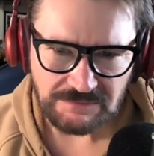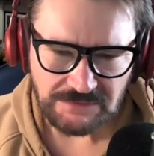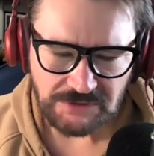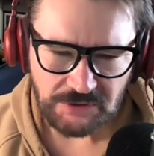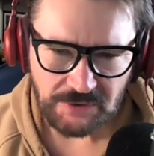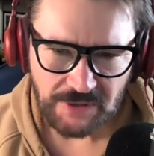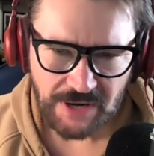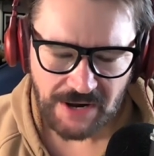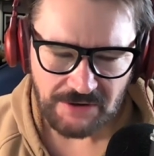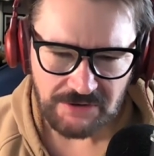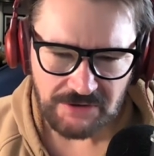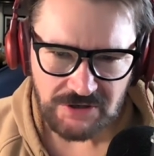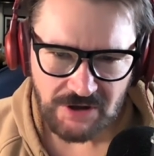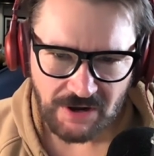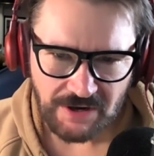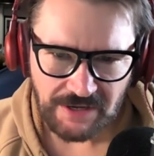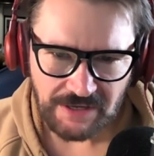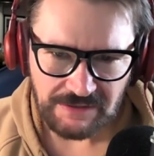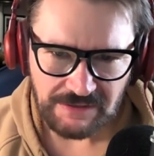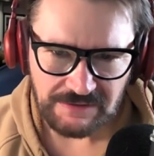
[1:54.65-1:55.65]
and I are
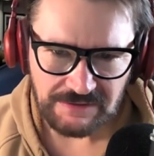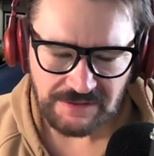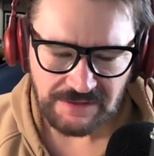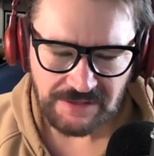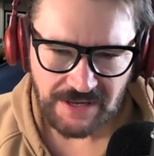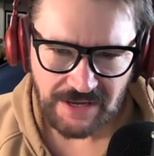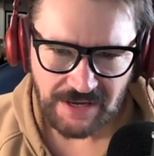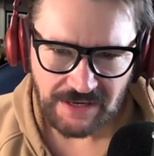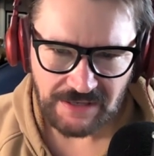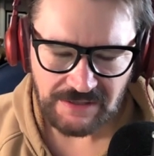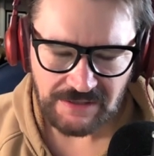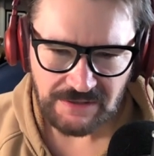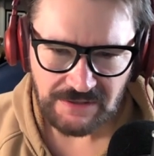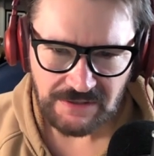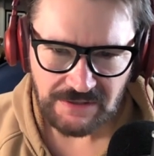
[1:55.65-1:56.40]
talking today.